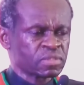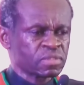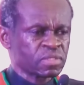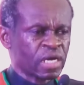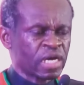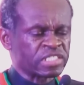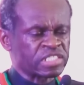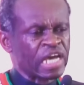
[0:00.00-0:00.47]

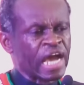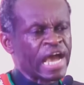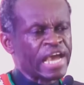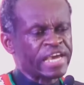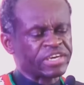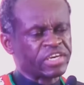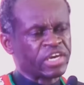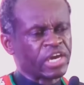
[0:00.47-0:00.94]
as
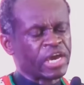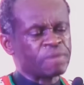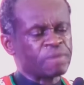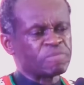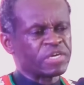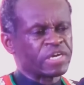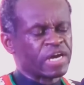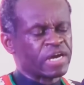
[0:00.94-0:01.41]
I came
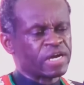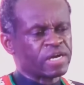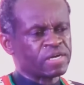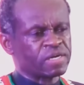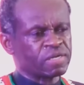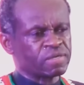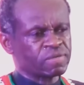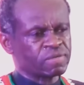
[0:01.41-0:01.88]

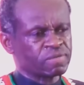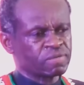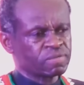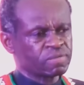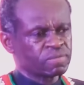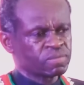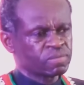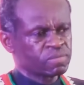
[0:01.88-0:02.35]
here,
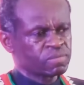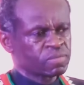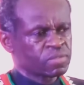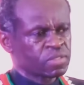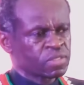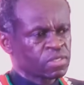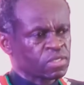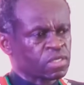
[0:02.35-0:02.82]

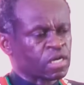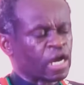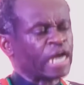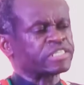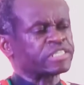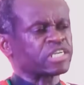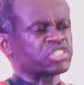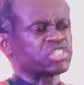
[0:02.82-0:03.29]

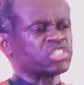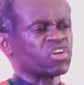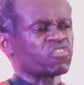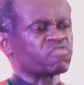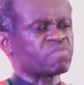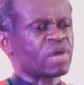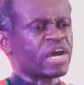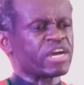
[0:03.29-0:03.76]
courtesy
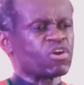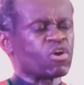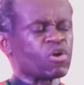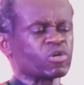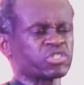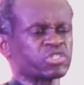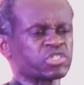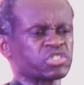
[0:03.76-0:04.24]
of my
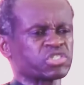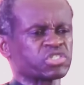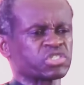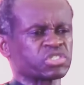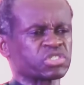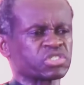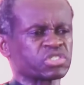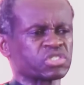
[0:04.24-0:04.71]
hosts,
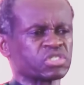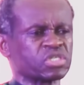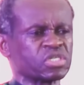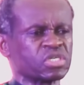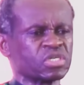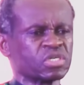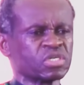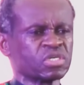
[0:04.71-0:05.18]

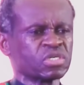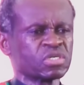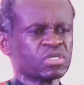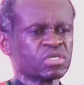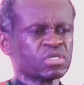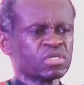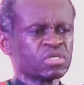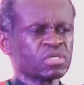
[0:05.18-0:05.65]

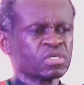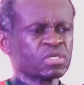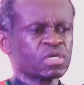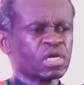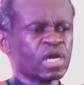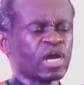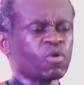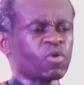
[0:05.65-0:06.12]

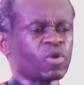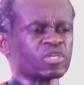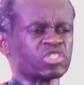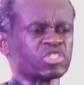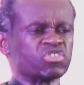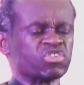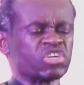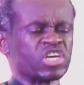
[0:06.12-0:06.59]
I was
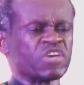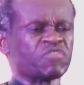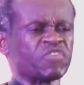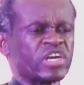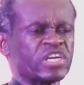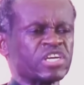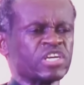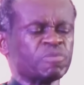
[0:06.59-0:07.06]

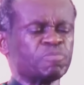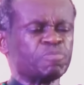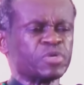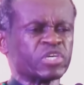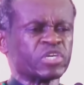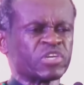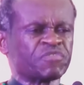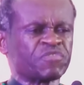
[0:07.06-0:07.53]
driven in
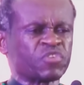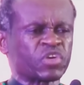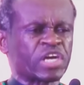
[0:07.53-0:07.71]
beautiful